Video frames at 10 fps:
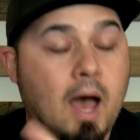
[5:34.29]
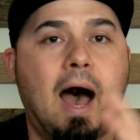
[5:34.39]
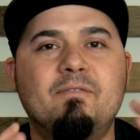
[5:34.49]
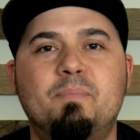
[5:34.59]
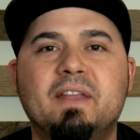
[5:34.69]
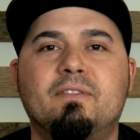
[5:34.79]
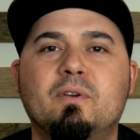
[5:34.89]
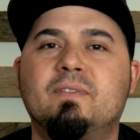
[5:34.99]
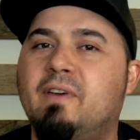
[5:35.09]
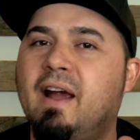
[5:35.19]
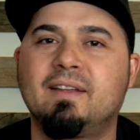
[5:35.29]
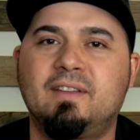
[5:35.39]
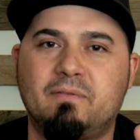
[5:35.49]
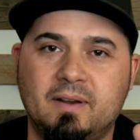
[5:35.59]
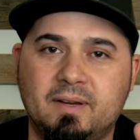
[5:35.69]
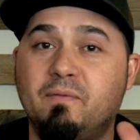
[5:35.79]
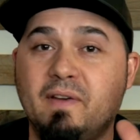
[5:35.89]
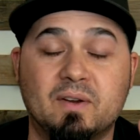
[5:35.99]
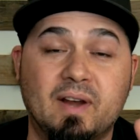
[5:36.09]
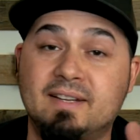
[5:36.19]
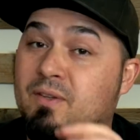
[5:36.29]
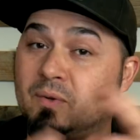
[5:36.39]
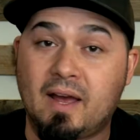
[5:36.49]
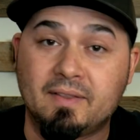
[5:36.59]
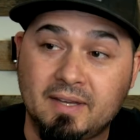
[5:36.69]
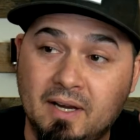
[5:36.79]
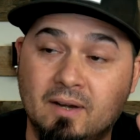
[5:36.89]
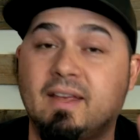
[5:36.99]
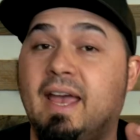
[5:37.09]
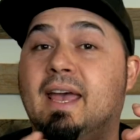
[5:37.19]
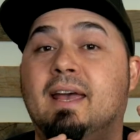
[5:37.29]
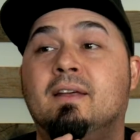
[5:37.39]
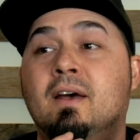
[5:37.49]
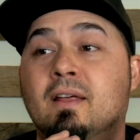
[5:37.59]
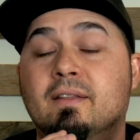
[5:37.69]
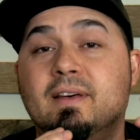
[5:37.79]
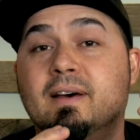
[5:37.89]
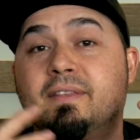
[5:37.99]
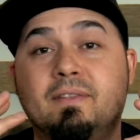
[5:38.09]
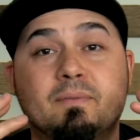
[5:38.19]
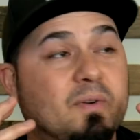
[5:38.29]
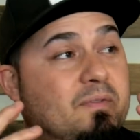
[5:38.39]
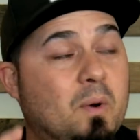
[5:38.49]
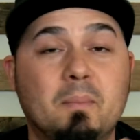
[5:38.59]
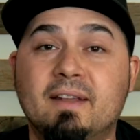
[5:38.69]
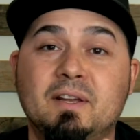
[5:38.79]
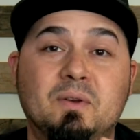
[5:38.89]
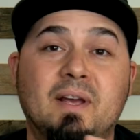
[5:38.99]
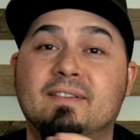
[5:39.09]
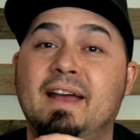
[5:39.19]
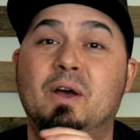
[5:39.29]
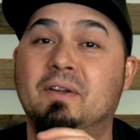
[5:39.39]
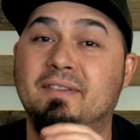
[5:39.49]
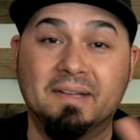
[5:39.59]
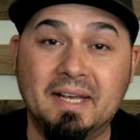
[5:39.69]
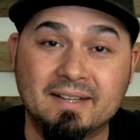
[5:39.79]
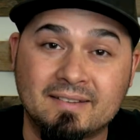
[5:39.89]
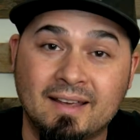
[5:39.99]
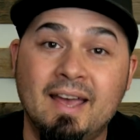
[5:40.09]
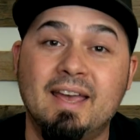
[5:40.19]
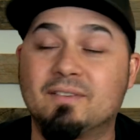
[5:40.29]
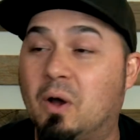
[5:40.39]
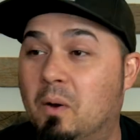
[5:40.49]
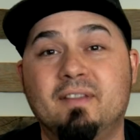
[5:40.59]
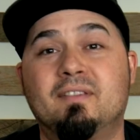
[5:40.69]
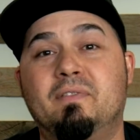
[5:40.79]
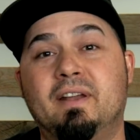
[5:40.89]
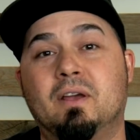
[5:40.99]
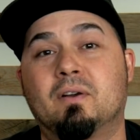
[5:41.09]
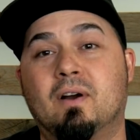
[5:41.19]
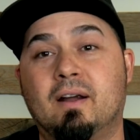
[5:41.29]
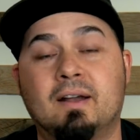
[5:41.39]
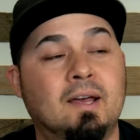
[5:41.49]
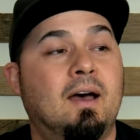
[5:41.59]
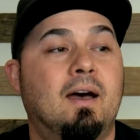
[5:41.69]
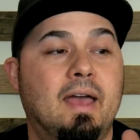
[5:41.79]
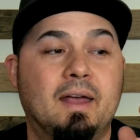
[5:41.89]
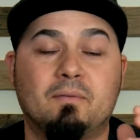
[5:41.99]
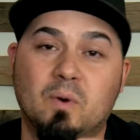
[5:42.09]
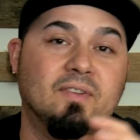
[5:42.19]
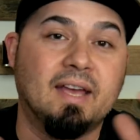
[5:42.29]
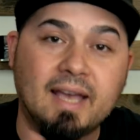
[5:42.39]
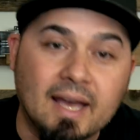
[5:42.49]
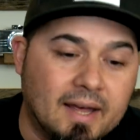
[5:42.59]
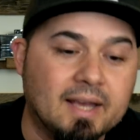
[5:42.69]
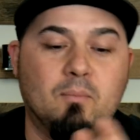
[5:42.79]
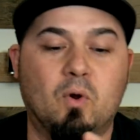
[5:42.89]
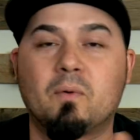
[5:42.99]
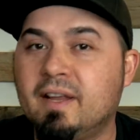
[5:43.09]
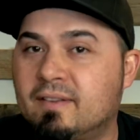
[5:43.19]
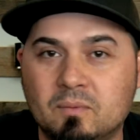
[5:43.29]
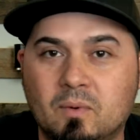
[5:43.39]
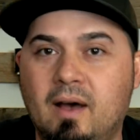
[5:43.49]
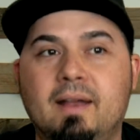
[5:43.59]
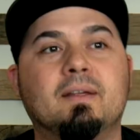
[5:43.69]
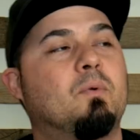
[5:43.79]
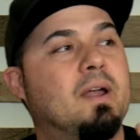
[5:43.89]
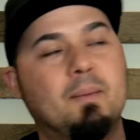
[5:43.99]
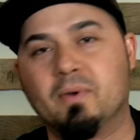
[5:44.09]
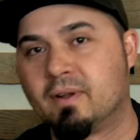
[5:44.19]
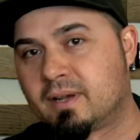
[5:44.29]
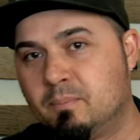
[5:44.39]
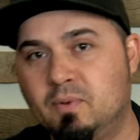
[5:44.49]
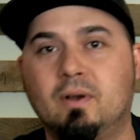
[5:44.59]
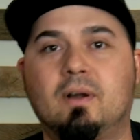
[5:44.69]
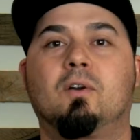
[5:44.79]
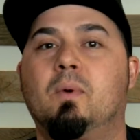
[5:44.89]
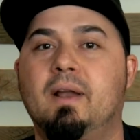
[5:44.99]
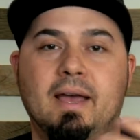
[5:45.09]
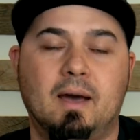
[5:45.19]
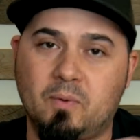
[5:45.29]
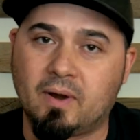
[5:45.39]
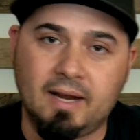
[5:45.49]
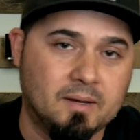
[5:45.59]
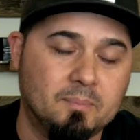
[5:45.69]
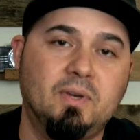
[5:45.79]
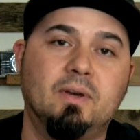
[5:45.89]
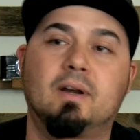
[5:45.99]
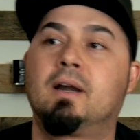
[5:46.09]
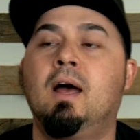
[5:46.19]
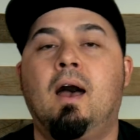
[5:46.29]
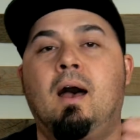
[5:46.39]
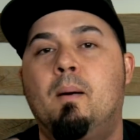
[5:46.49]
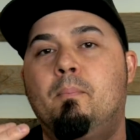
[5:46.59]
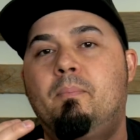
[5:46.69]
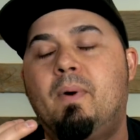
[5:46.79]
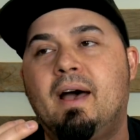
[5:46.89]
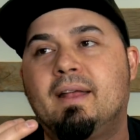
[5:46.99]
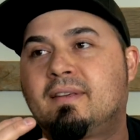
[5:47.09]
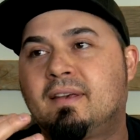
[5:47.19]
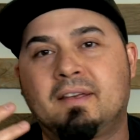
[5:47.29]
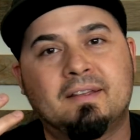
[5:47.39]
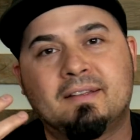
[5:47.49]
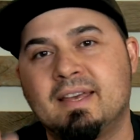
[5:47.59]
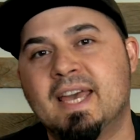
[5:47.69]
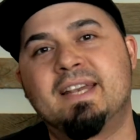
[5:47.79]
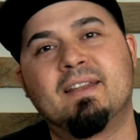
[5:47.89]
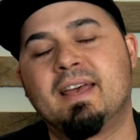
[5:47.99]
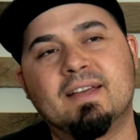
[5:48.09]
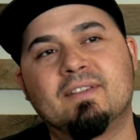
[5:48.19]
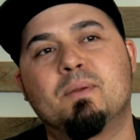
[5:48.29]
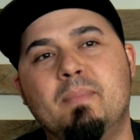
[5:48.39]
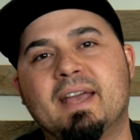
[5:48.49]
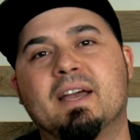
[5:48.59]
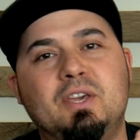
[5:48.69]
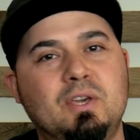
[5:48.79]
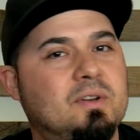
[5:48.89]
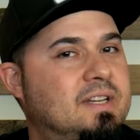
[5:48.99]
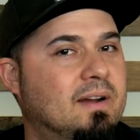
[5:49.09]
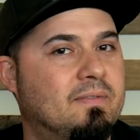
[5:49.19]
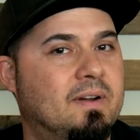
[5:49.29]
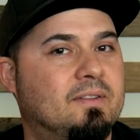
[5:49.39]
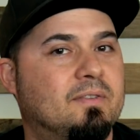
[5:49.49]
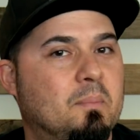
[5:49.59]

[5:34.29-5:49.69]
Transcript: I've been through various different configurations throughout the years and the performance increase I notice the least is always the video card. And of course I get like a more recent one when I build a computer or when I upgrade a computer, but it, it doesn't make a huge difference for